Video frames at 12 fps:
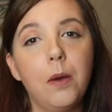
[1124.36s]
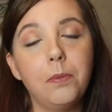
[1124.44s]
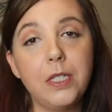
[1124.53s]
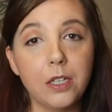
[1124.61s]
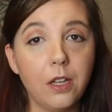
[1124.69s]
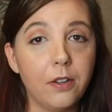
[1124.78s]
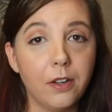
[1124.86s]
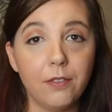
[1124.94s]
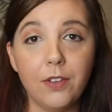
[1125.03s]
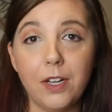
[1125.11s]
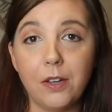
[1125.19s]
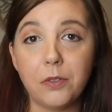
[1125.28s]

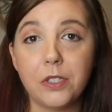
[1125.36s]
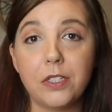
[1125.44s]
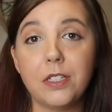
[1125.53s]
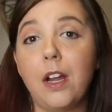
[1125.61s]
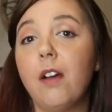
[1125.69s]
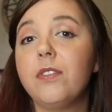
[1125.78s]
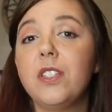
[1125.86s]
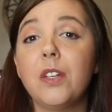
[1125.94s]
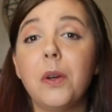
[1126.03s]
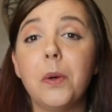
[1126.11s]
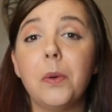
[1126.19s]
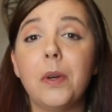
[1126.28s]
decluttering videos and stuff.
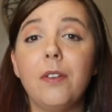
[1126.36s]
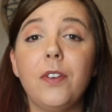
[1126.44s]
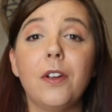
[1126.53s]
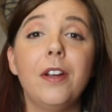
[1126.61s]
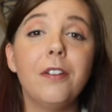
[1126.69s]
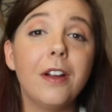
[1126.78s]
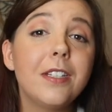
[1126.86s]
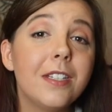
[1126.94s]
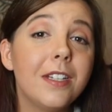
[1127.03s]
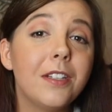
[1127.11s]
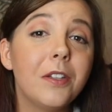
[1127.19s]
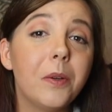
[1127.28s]
So if you're
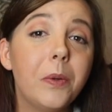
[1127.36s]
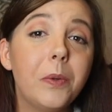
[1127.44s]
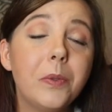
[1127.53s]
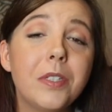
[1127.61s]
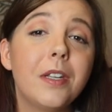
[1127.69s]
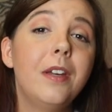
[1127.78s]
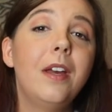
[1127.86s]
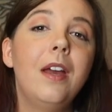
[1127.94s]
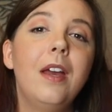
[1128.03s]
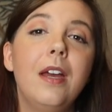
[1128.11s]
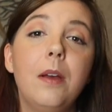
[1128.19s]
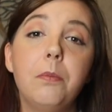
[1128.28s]
interested in those,
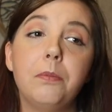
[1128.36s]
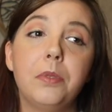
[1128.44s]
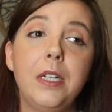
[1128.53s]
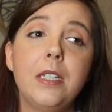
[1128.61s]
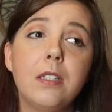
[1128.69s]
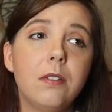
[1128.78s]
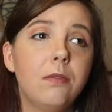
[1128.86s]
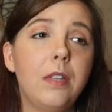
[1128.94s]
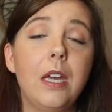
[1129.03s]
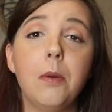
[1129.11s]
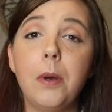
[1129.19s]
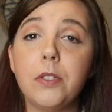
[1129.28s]
please
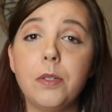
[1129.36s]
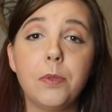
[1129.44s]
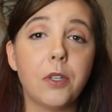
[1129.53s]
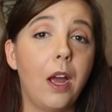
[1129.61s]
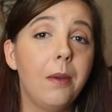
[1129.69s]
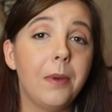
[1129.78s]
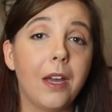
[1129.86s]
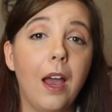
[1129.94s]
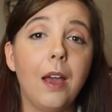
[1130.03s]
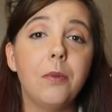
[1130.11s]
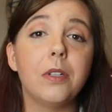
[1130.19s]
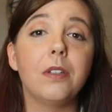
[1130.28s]
think about subscribing.
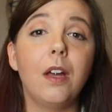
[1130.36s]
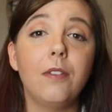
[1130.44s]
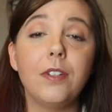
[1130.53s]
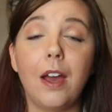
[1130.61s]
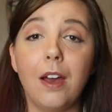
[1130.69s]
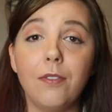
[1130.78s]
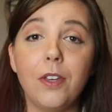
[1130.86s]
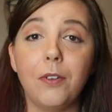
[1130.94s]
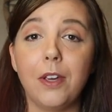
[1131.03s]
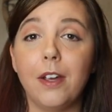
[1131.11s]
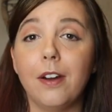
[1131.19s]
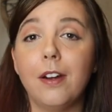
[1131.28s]
I would love to have you
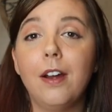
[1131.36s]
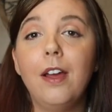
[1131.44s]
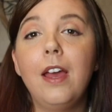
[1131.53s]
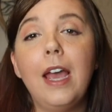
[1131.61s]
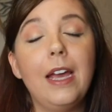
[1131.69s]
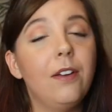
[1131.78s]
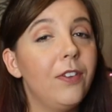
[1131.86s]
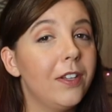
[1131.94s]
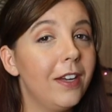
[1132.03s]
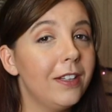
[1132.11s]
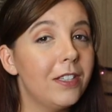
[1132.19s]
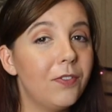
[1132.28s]
here. And if you
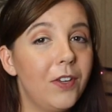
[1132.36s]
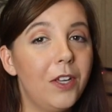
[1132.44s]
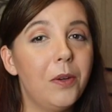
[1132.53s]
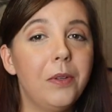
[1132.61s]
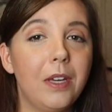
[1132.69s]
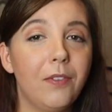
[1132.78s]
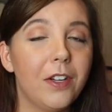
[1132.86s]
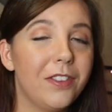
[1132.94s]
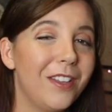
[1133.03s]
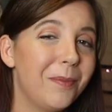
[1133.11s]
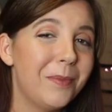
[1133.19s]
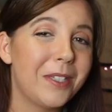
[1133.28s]
like this video, give it a
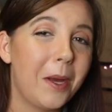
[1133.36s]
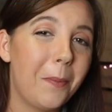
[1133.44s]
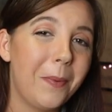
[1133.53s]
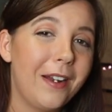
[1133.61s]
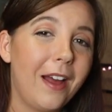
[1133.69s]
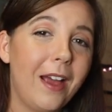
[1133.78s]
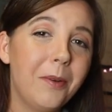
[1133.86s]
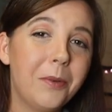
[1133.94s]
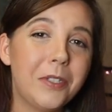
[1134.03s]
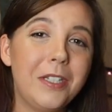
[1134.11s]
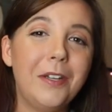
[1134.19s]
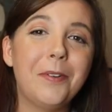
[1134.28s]
thumbs up, and I
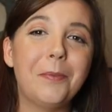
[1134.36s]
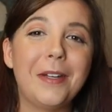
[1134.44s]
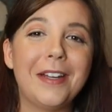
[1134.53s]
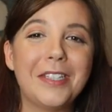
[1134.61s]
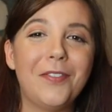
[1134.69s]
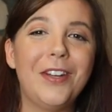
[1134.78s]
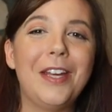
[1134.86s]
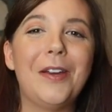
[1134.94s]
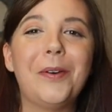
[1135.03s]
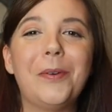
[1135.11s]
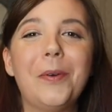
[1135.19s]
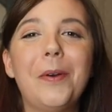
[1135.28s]
will see you in my next
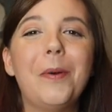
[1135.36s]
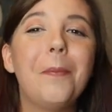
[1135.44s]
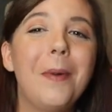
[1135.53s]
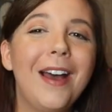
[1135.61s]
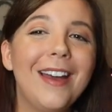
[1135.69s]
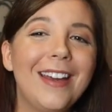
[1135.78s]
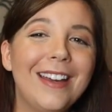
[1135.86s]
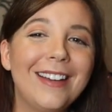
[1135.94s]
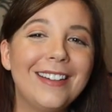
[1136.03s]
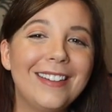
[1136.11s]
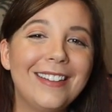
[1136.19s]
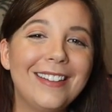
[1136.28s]
video. Bye!